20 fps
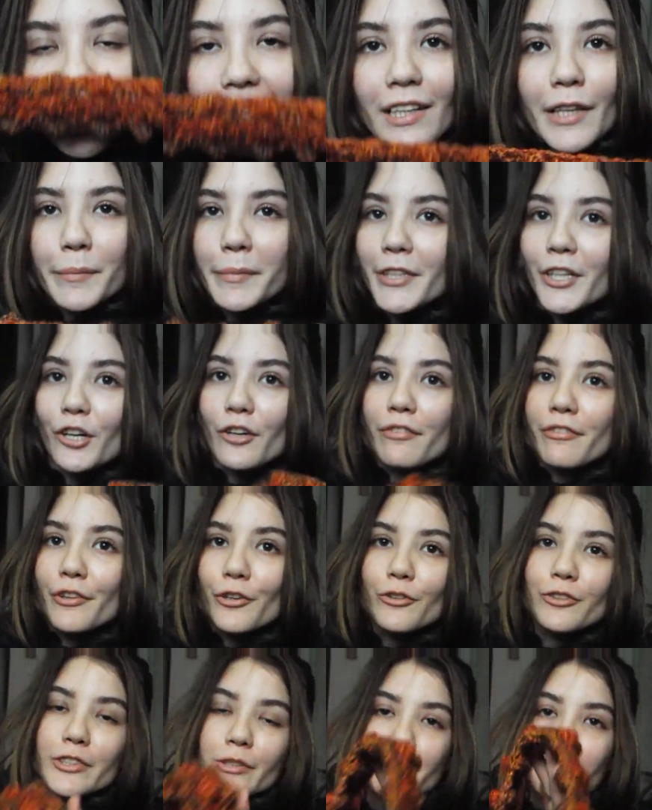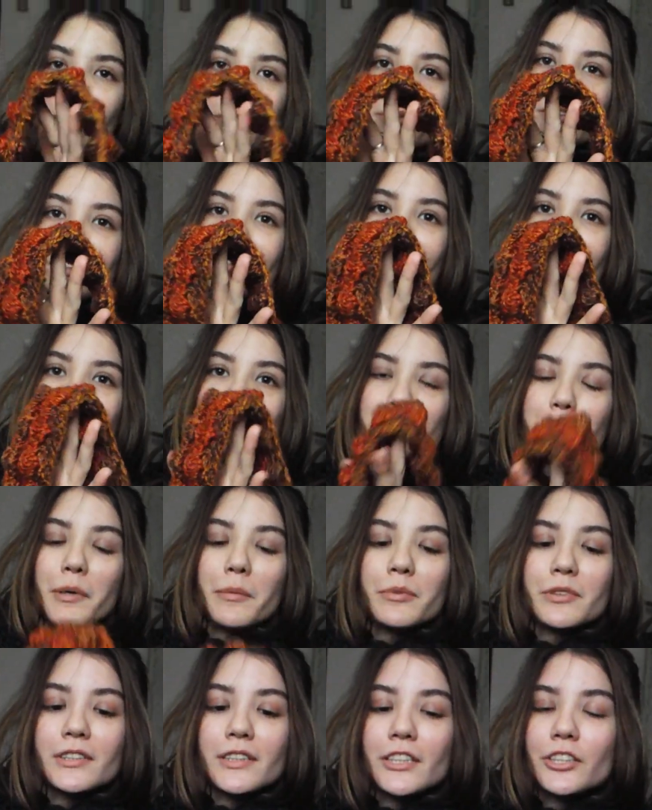Let me know if you use the bubble stitch.
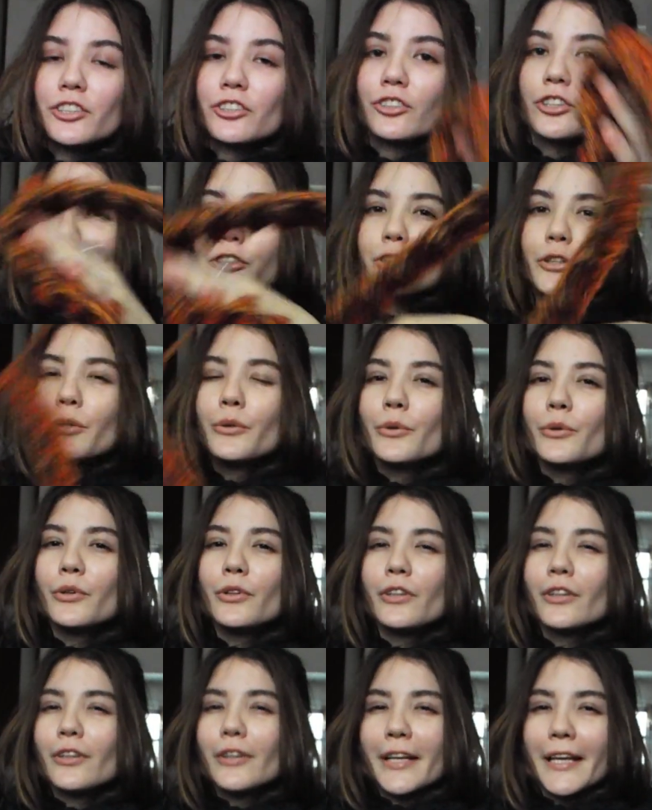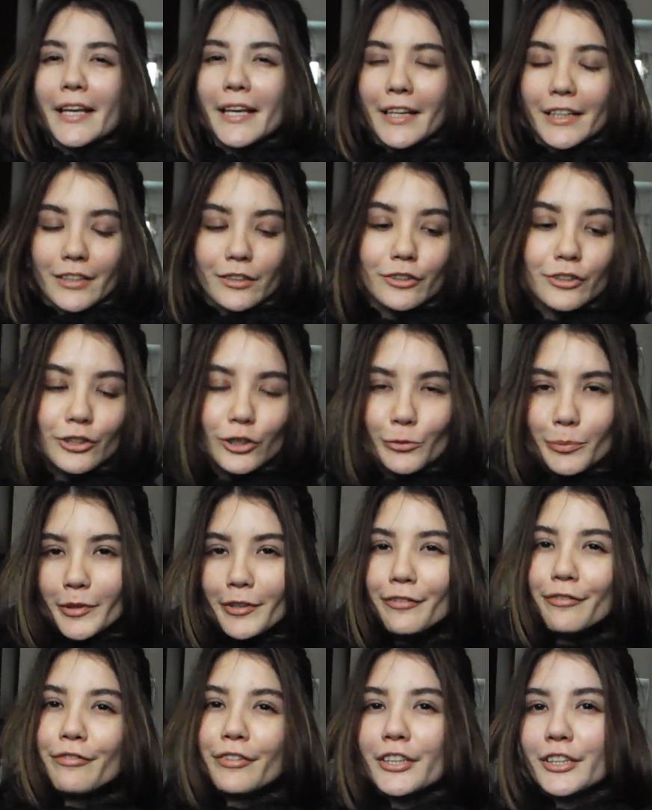Bubble stitches are cool and
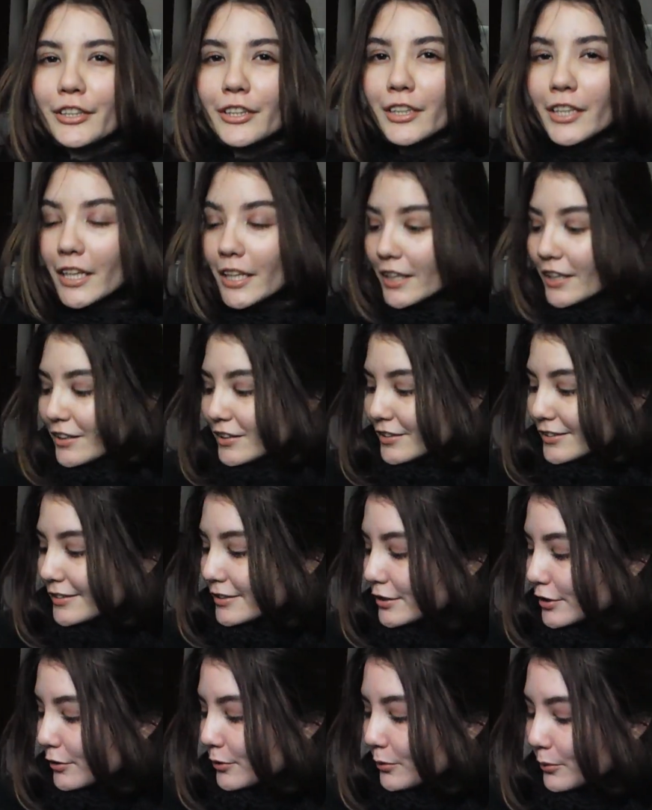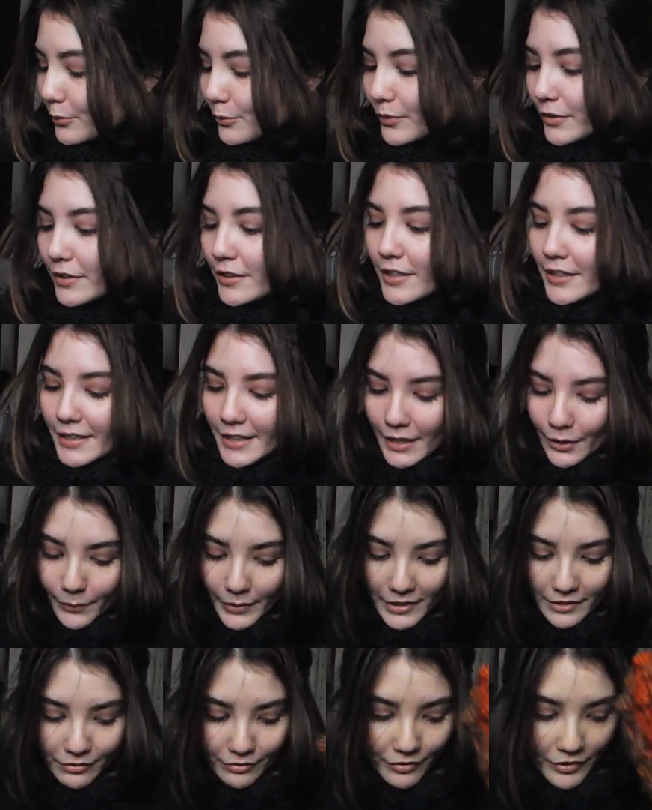super fun. So, I can't
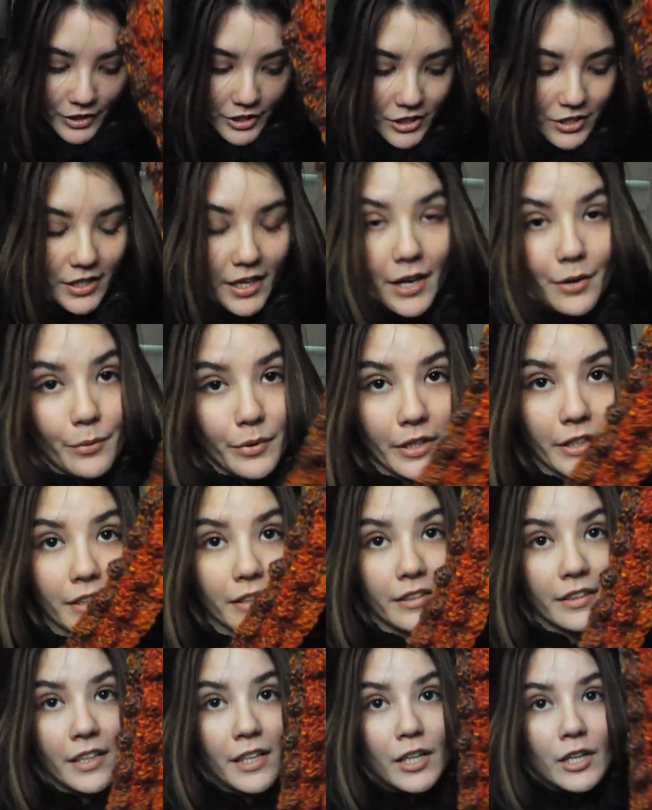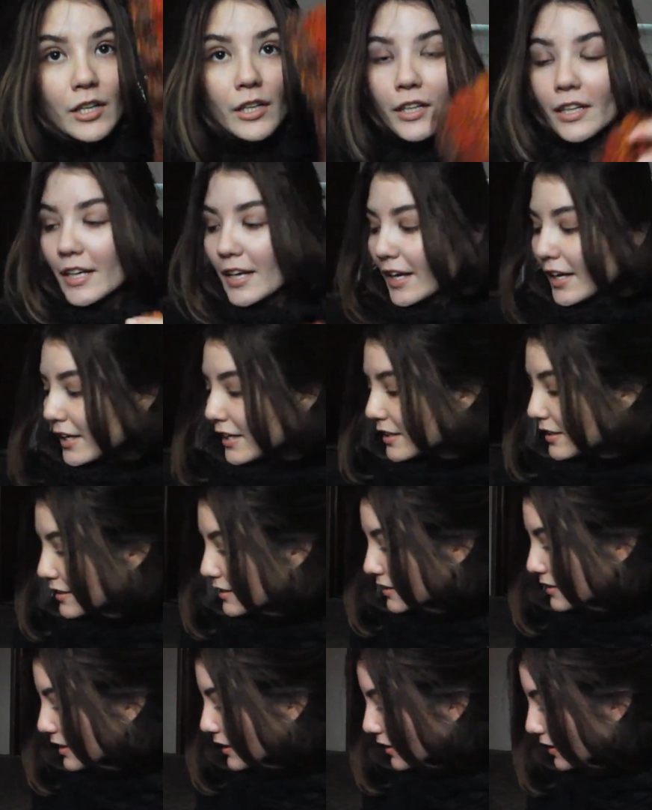wait to finish that one.
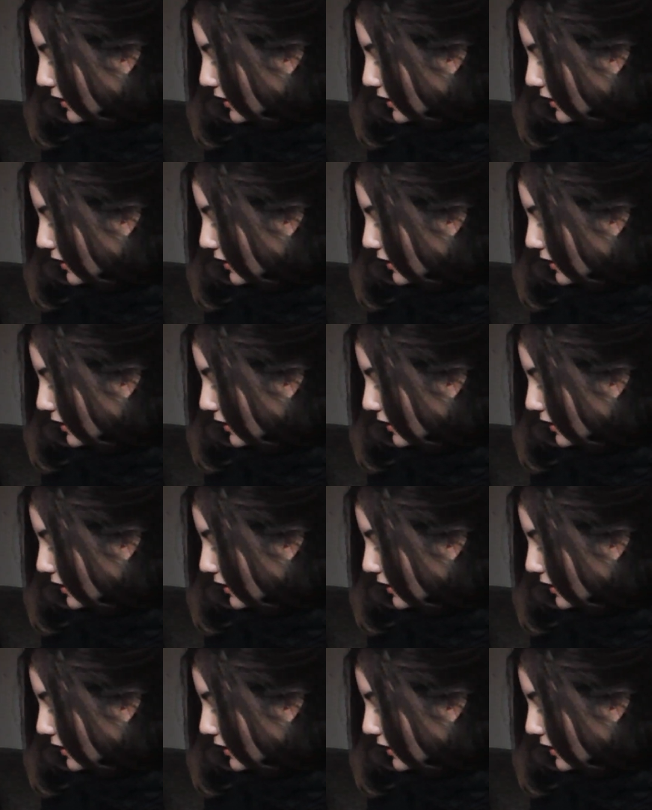And